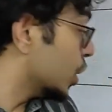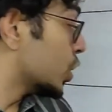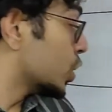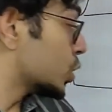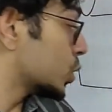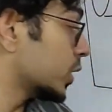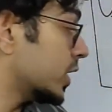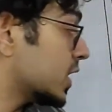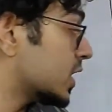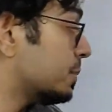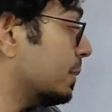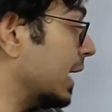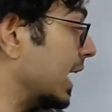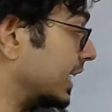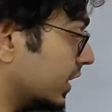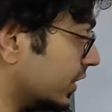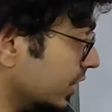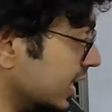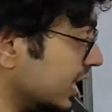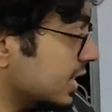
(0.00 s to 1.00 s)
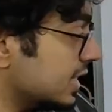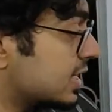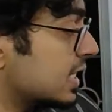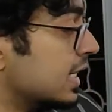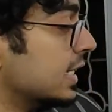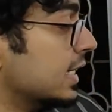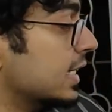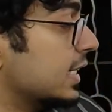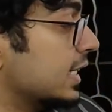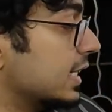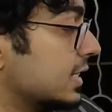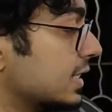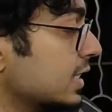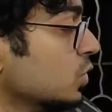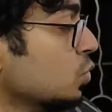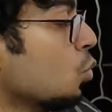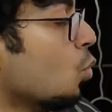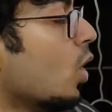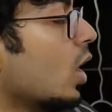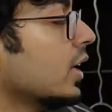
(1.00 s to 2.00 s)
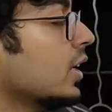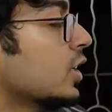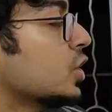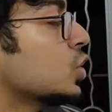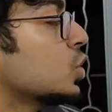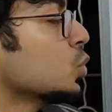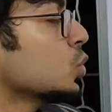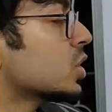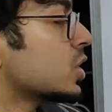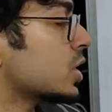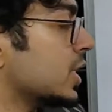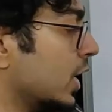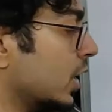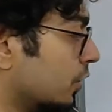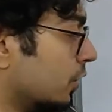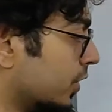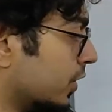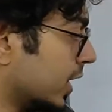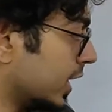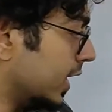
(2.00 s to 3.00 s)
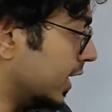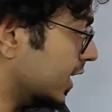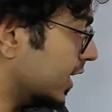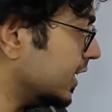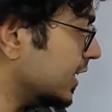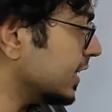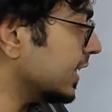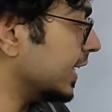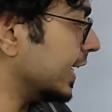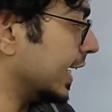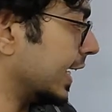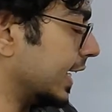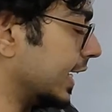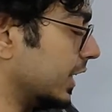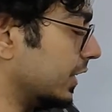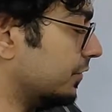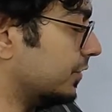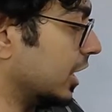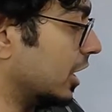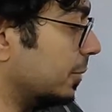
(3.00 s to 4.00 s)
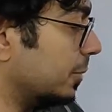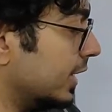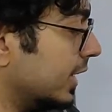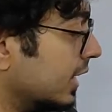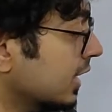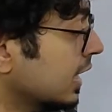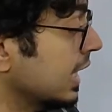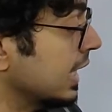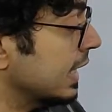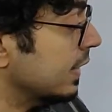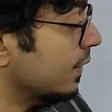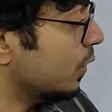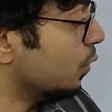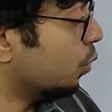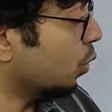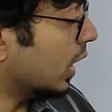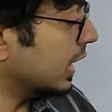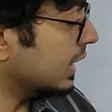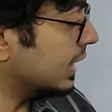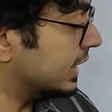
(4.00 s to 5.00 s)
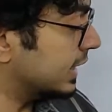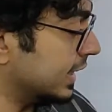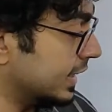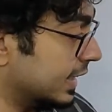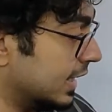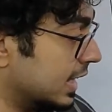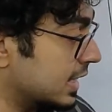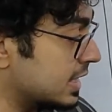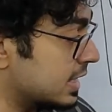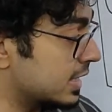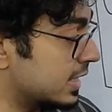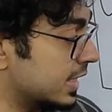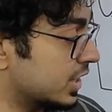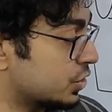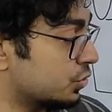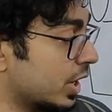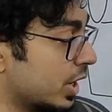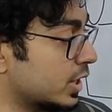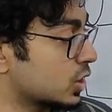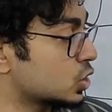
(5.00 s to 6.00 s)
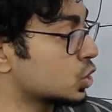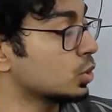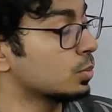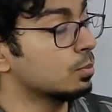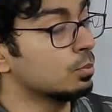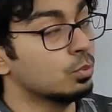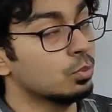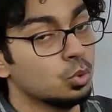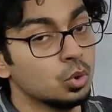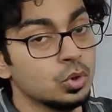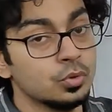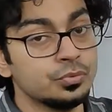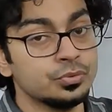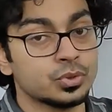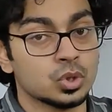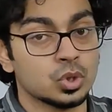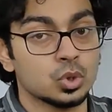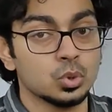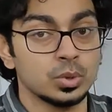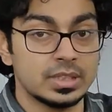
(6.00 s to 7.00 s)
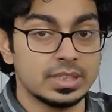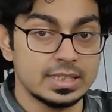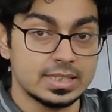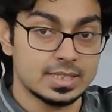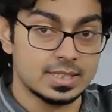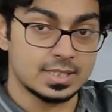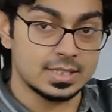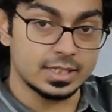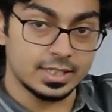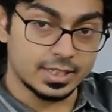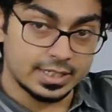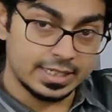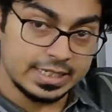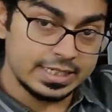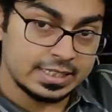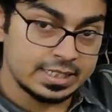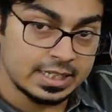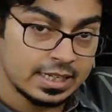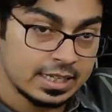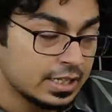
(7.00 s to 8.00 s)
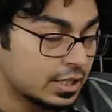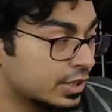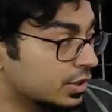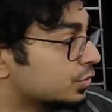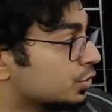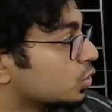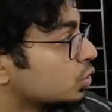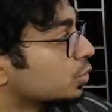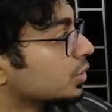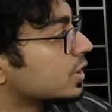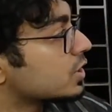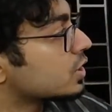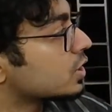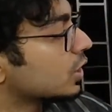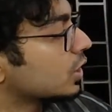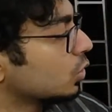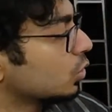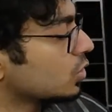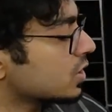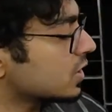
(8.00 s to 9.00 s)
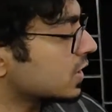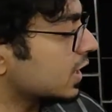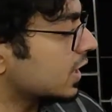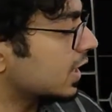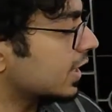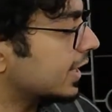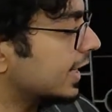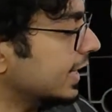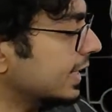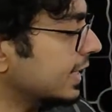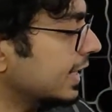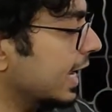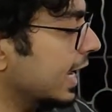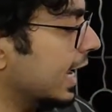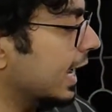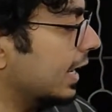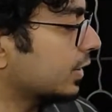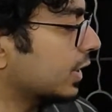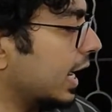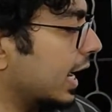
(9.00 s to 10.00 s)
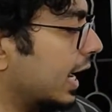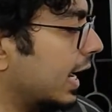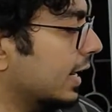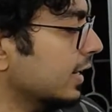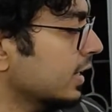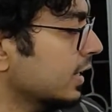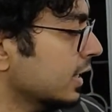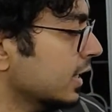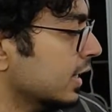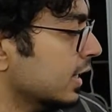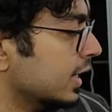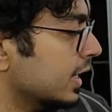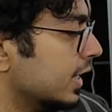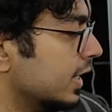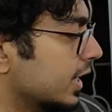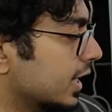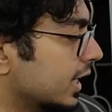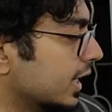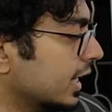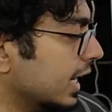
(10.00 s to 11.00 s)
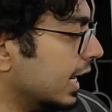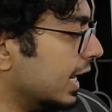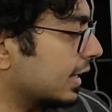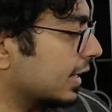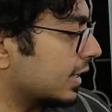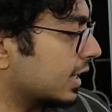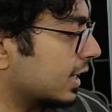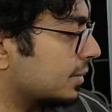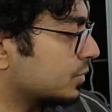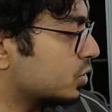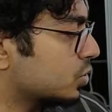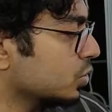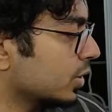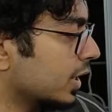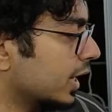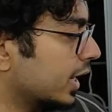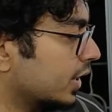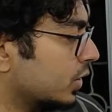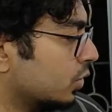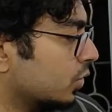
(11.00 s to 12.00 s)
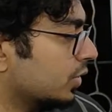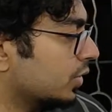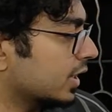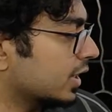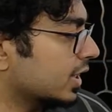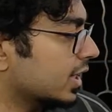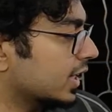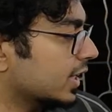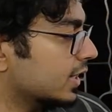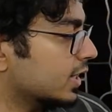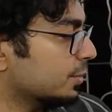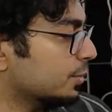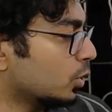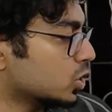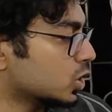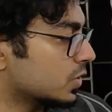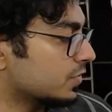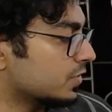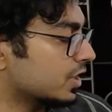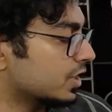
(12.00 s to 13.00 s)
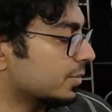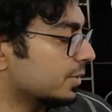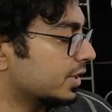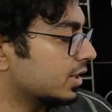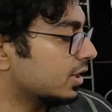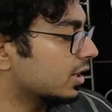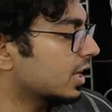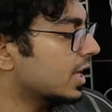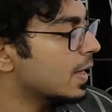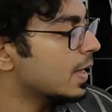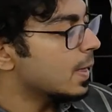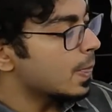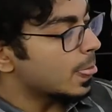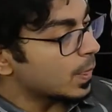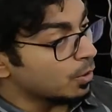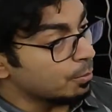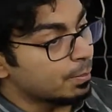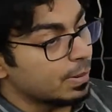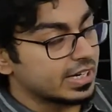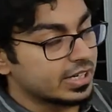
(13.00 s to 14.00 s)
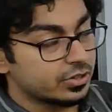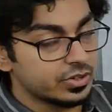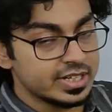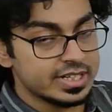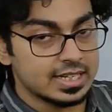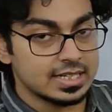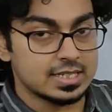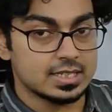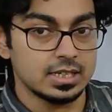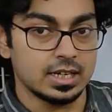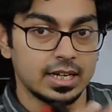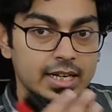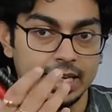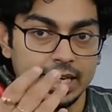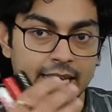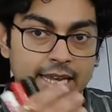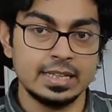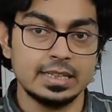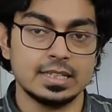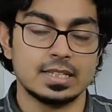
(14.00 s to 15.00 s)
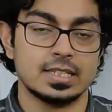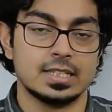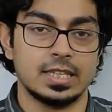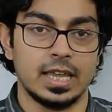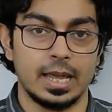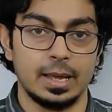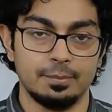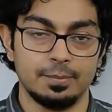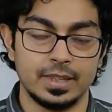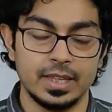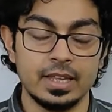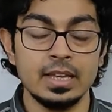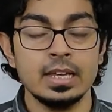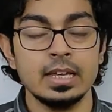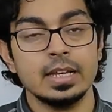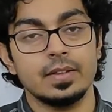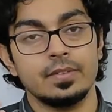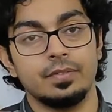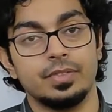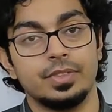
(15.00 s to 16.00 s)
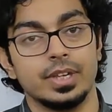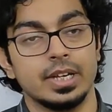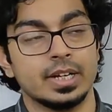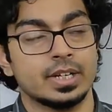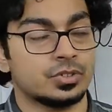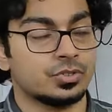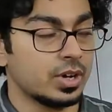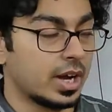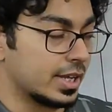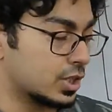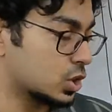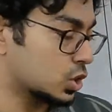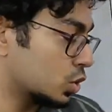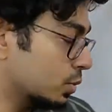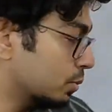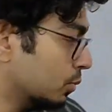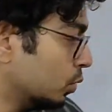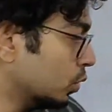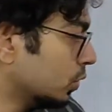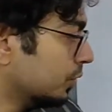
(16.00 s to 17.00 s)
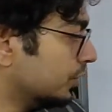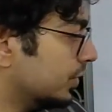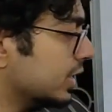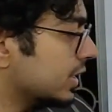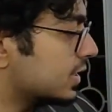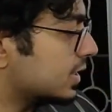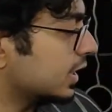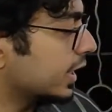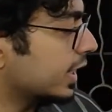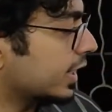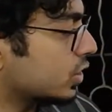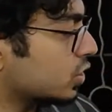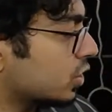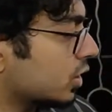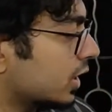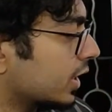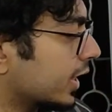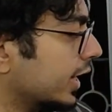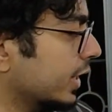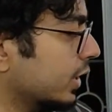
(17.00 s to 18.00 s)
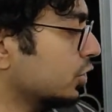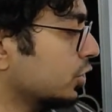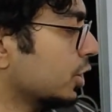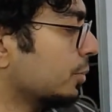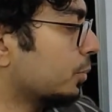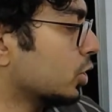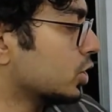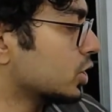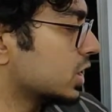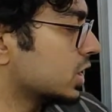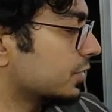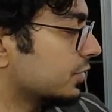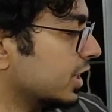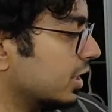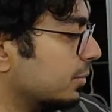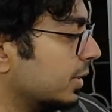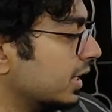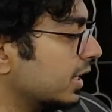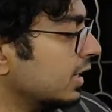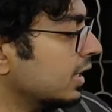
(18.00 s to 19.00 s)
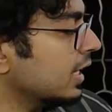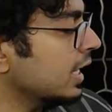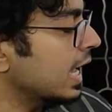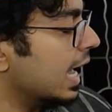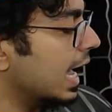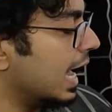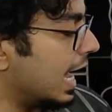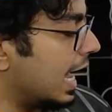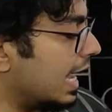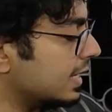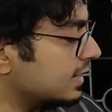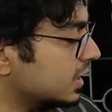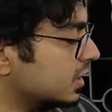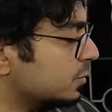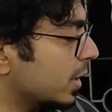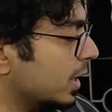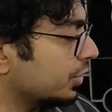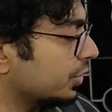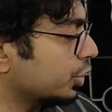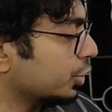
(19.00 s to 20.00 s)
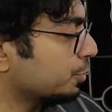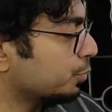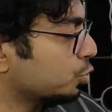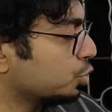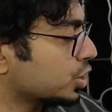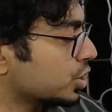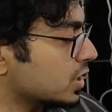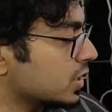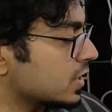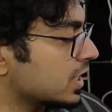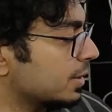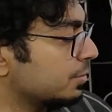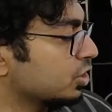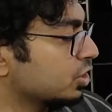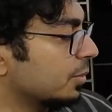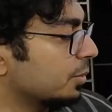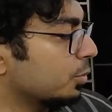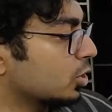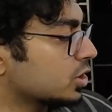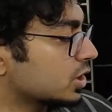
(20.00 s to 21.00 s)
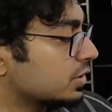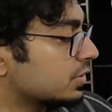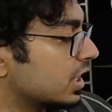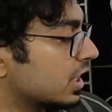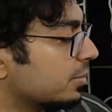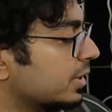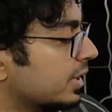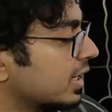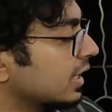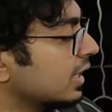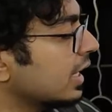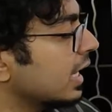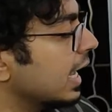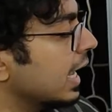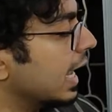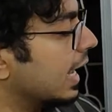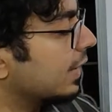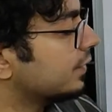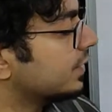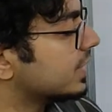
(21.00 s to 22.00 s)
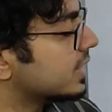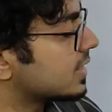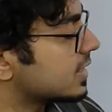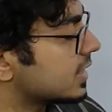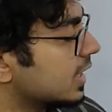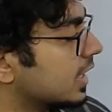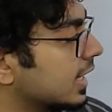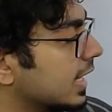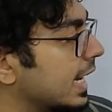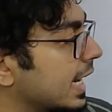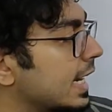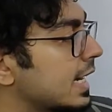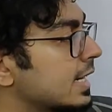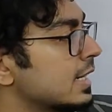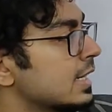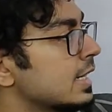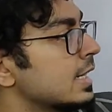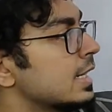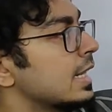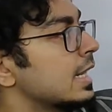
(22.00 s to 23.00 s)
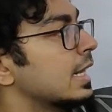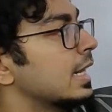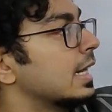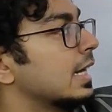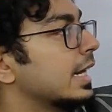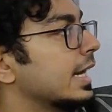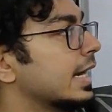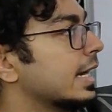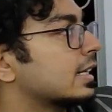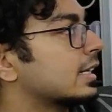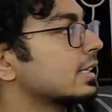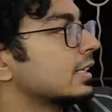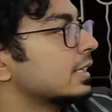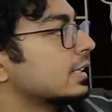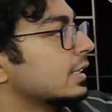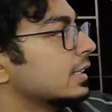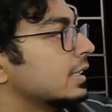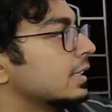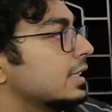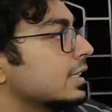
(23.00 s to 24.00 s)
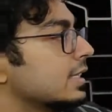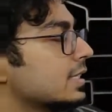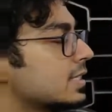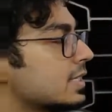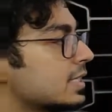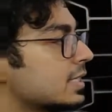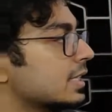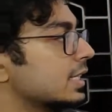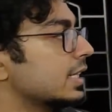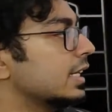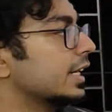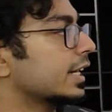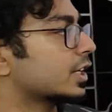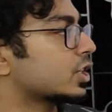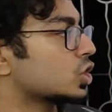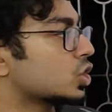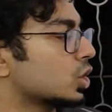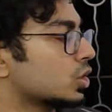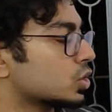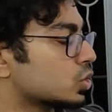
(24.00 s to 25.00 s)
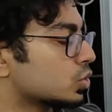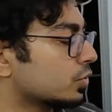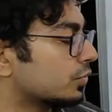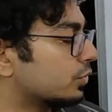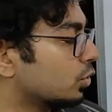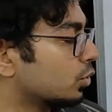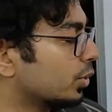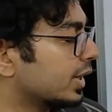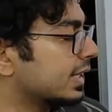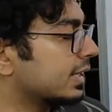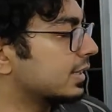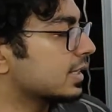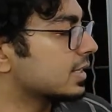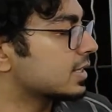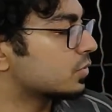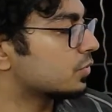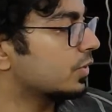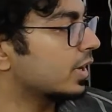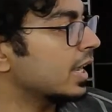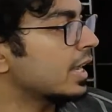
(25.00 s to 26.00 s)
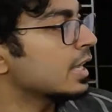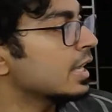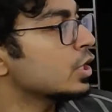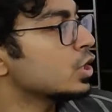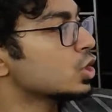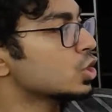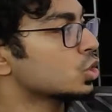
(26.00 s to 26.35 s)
So this batteries doesn't want to stay over here in the negative terminal. What they does, they tries to move through this circuit, through this closed circuit, and here and comes to get over here in the positive terminal. Now battery does again the same thing. They tries to move this electron again to the positive terminal. As this battery pushes them to the positive terminal, and this again let these electrons to flow in this way.